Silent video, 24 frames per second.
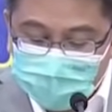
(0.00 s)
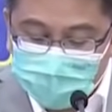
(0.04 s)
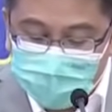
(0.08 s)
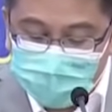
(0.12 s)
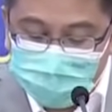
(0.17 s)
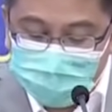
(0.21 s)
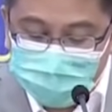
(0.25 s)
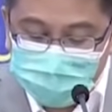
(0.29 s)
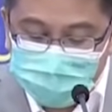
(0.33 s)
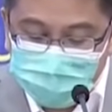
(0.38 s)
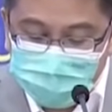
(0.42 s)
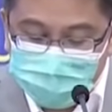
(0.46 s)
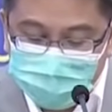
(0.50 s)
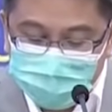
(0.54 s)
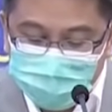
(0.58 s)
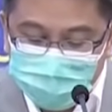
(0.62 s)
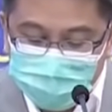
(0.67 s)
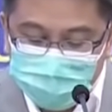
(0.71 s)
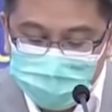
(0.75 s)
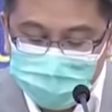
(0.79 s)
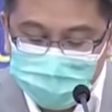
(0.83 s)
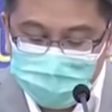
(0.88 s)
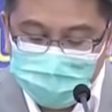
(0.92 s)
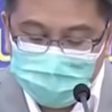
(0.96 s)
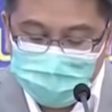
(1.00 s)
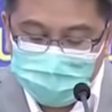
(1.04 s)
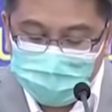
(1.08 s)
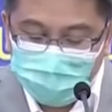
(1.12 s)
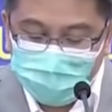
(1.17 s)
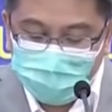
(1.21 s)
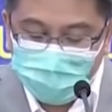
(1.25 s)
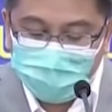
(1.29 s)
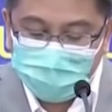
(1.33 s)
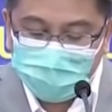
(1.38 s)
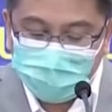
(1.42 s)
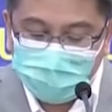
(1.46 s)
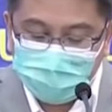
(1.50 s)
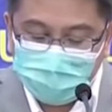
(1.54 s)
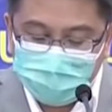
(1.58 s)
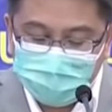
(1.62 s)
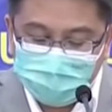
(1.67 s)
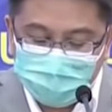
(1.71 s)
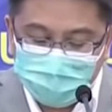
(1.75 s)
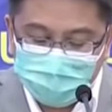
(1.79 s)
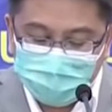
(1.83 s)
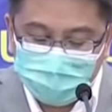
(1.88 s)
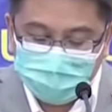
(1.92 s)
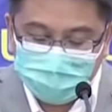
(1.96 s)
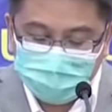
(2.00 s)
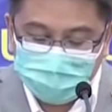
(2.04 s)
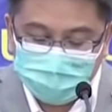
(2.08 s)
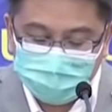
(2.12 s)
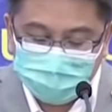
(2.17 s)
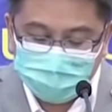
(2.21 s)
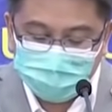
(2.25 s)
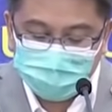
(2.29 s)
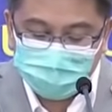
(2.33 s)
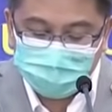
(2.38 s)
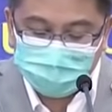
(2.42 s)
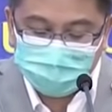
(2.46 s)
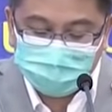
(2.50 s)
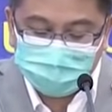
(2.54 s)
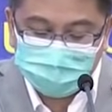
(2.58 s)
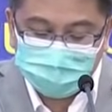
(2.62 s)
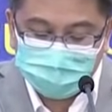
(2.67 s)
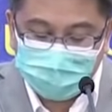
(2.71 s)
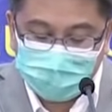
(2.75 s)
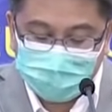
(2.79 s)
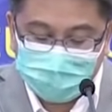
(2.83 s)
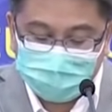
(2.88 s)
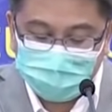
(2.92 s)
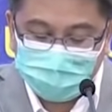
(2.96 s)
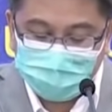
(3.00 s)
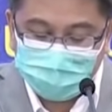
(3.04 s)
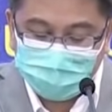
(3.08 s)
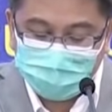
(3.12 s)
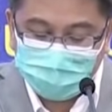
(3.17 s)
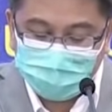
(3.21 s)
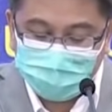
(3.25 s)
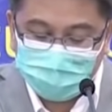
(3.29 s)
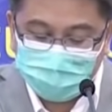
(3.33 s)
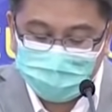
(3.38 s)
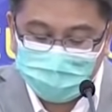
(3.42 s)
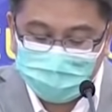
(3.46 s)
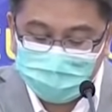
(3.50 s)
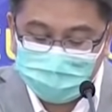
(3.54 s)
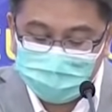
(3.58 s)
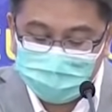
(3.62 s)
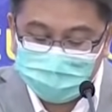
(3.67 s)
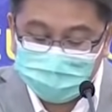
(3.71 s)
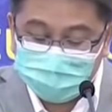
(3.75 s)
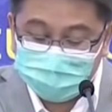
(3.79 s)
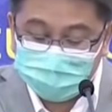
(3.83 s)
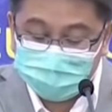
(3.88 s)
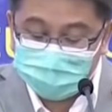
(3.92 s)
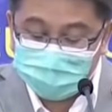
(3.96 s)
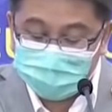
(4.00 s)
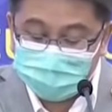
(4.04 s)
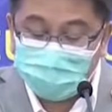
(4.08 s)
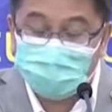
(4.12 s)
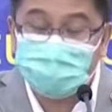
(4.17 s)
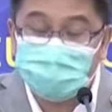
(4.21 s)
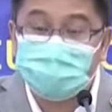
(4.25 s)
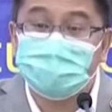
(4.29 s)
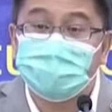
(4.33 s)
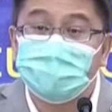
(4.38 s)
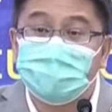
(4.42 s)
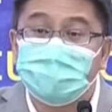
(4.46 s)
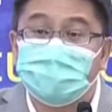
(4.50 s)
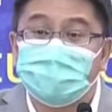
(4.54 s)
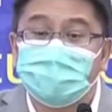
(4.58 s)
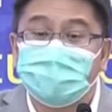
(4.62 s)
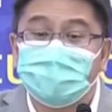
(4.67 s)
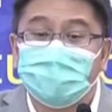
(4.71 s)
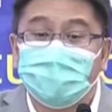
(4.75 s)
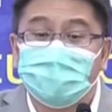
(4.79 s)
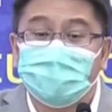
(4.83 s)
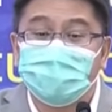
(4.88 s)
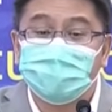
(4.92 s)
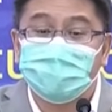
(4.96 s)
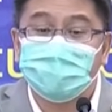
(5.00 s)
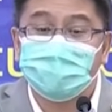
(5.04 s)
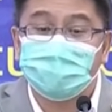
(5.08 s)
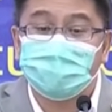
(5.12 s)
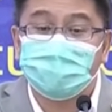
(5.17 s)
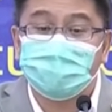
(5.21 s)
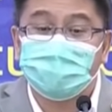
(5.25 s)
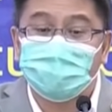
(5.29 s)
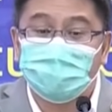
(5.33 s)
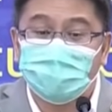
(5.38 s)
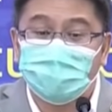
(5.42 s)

we have the opening of Busarakham Field Hospital,